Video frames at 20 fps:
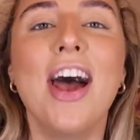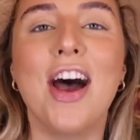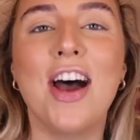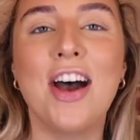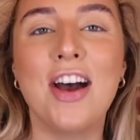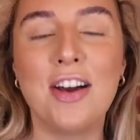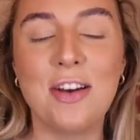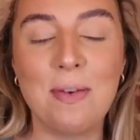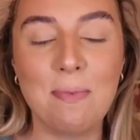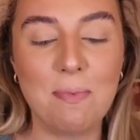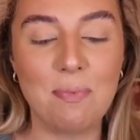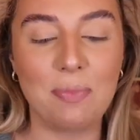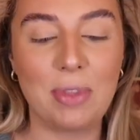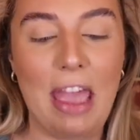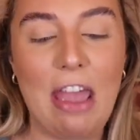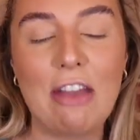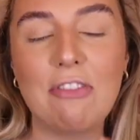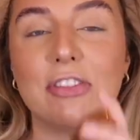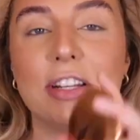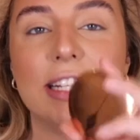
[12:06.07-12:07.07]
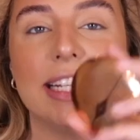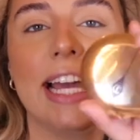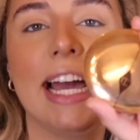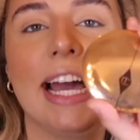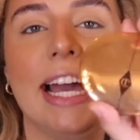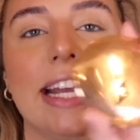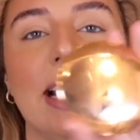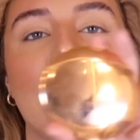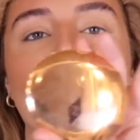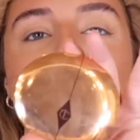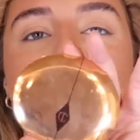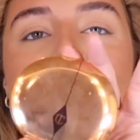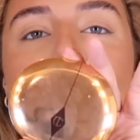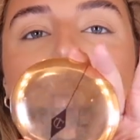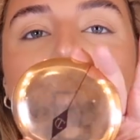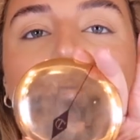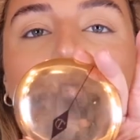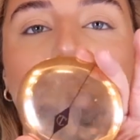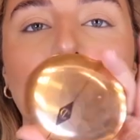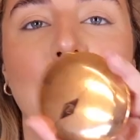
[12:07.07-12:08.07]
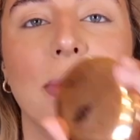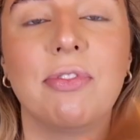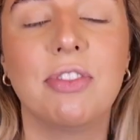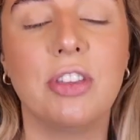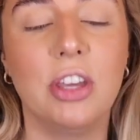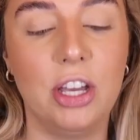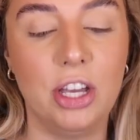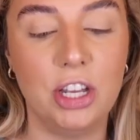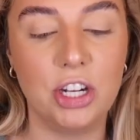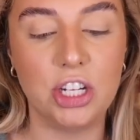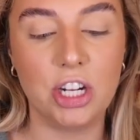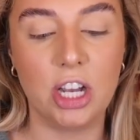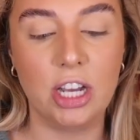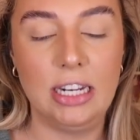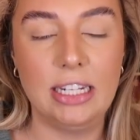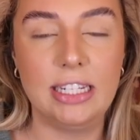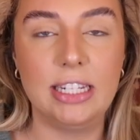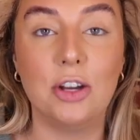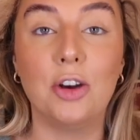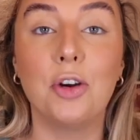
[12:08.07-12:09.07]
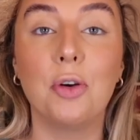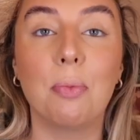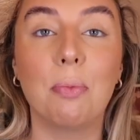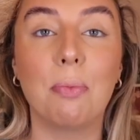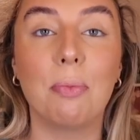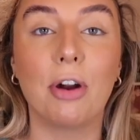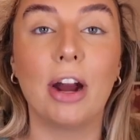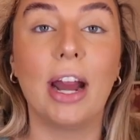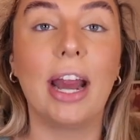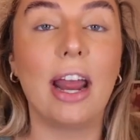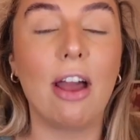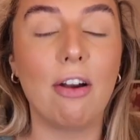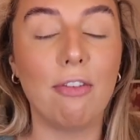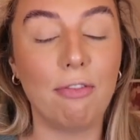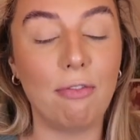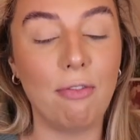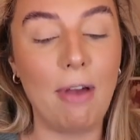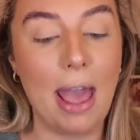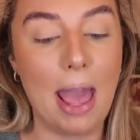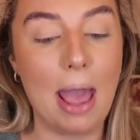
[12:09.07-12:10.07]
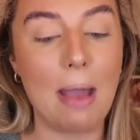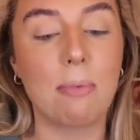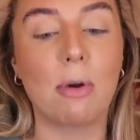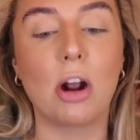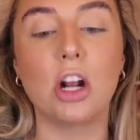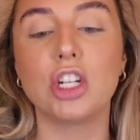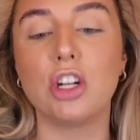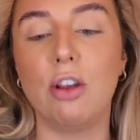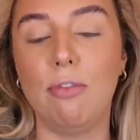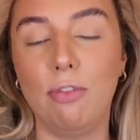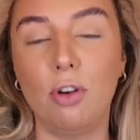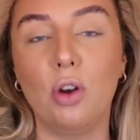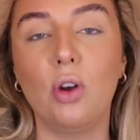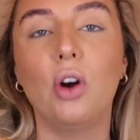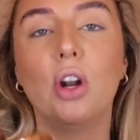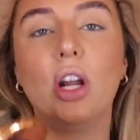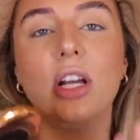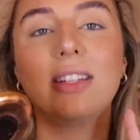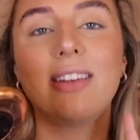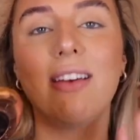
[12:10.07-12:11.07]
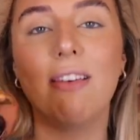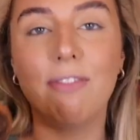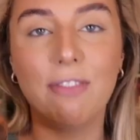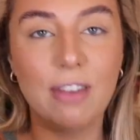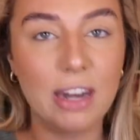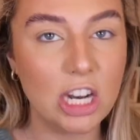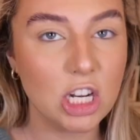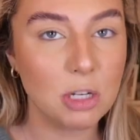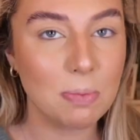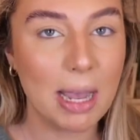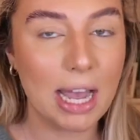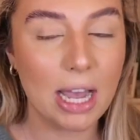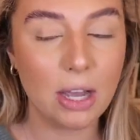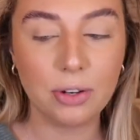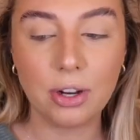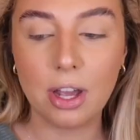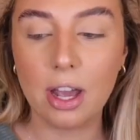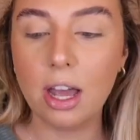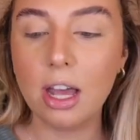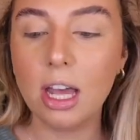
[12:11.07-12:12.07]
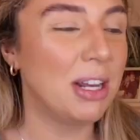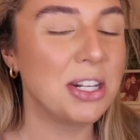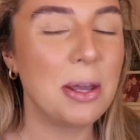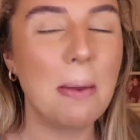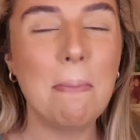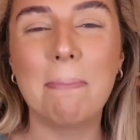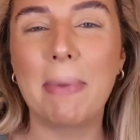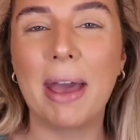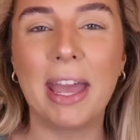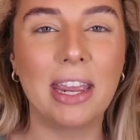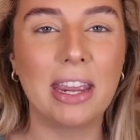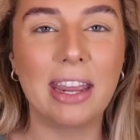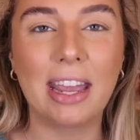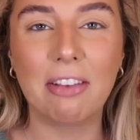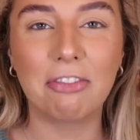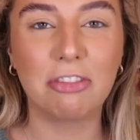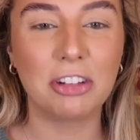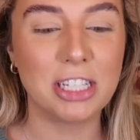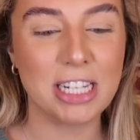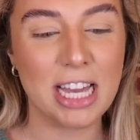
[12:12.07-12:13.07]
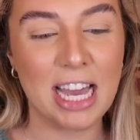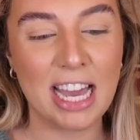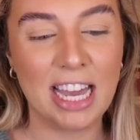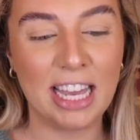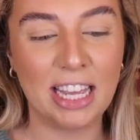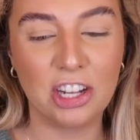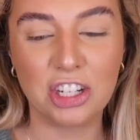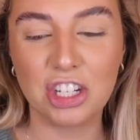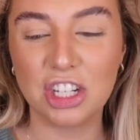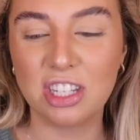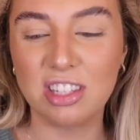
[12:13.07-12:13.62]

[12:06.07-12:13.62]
every day I just go in with the Charlotte Tilbury Airbrush Flawless Finish Powder. I don't bake every day. I